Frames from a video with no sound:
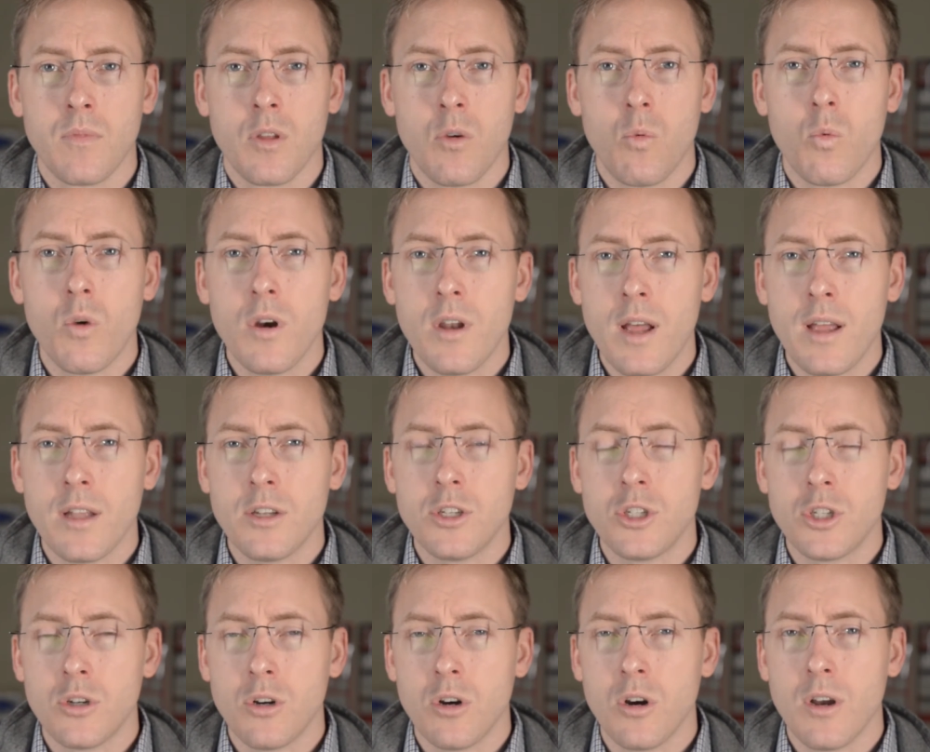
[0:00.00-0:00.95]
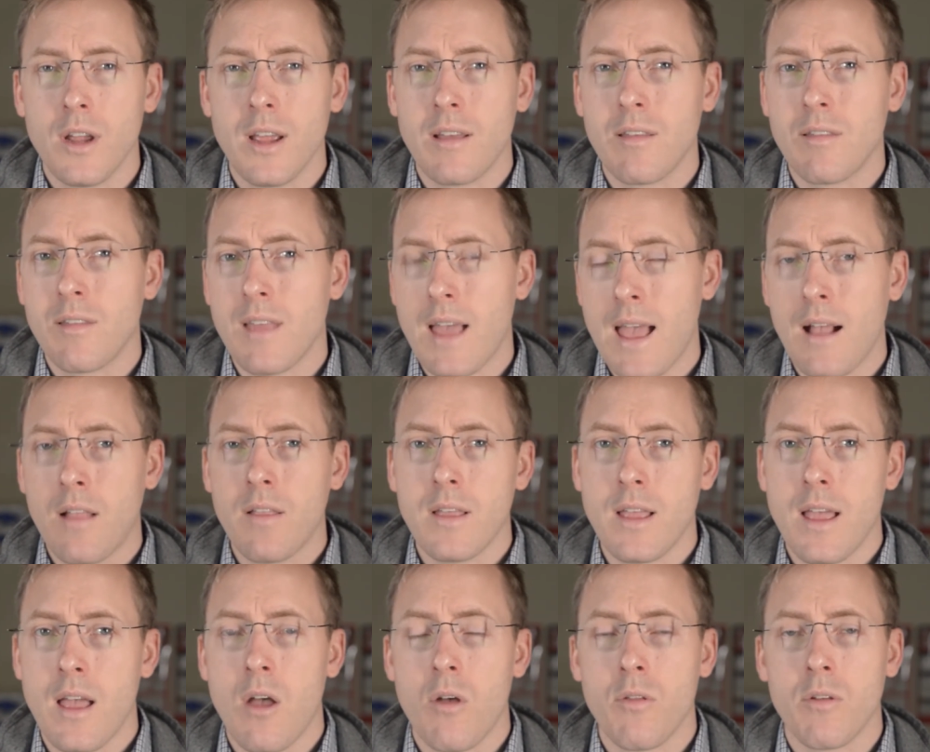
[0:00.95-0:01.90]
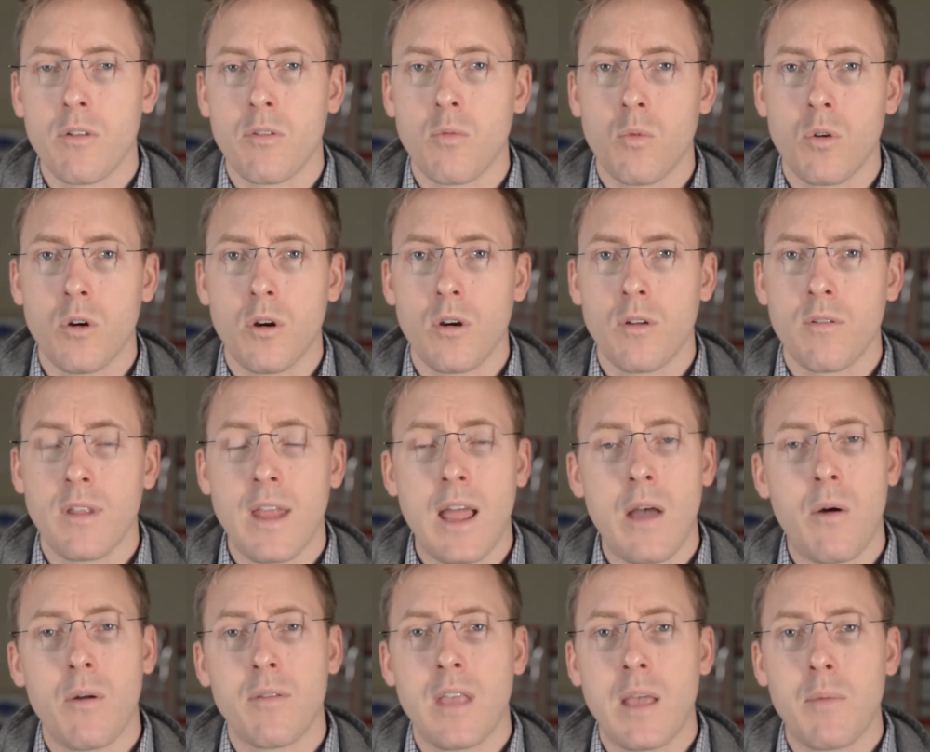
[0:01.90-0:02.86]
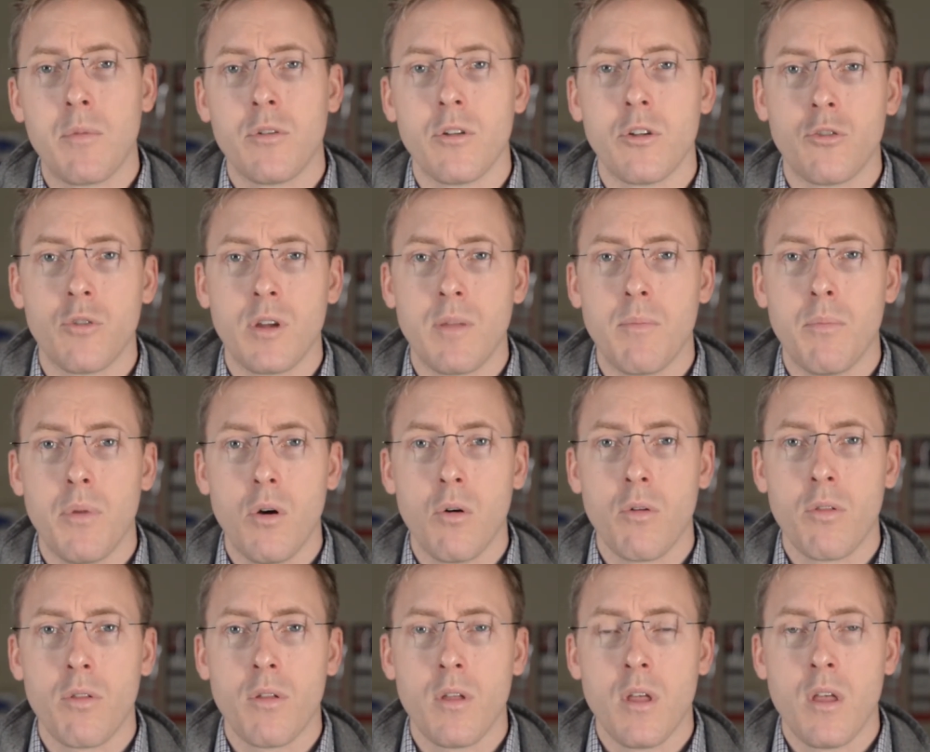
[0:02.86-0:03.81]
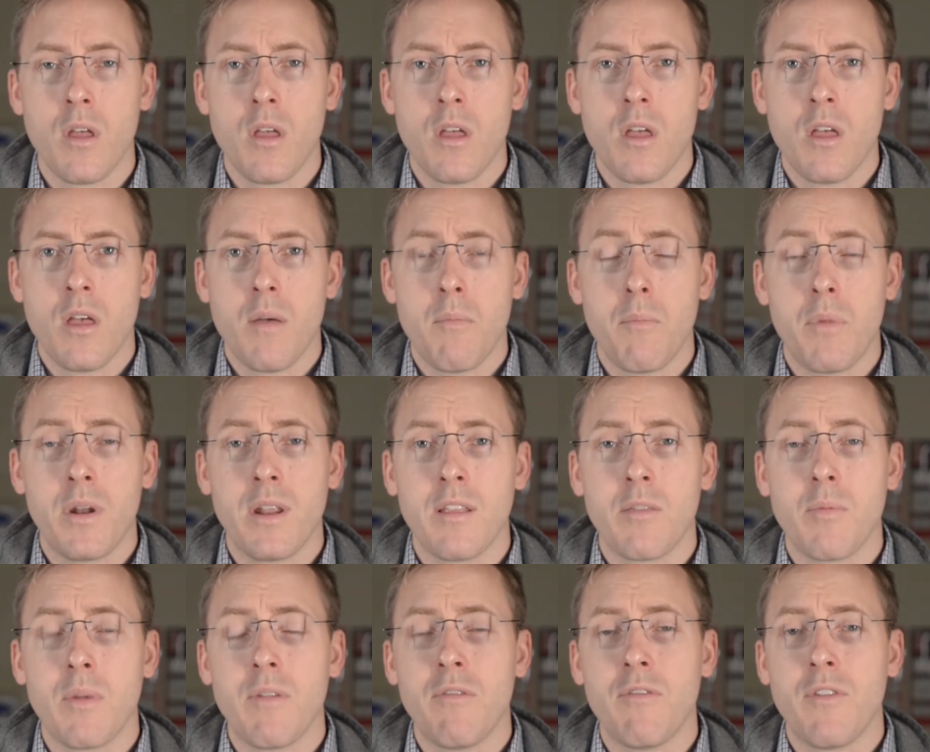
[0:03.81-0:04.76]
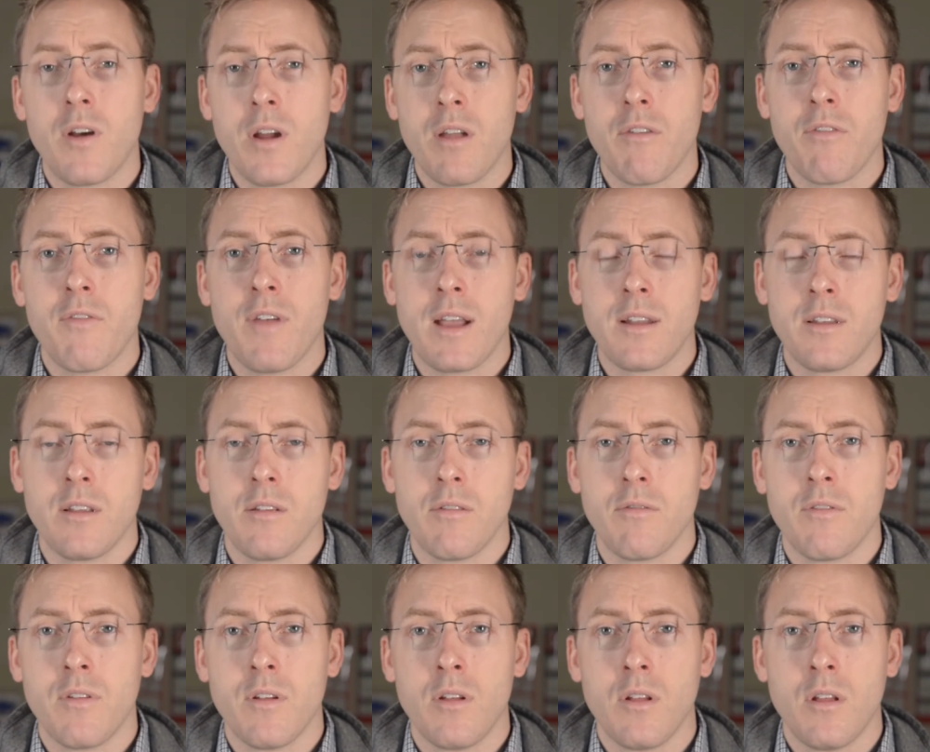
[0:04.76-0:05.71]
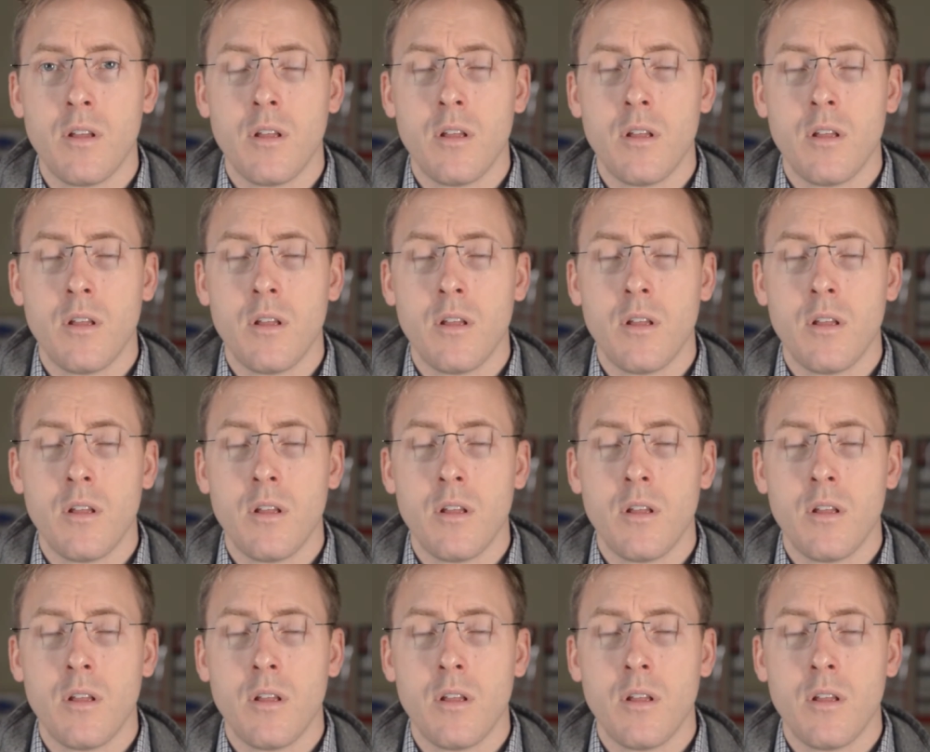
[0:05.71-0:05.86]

We're not sure exactly how this works and how it's able to treat both, but it has been very effective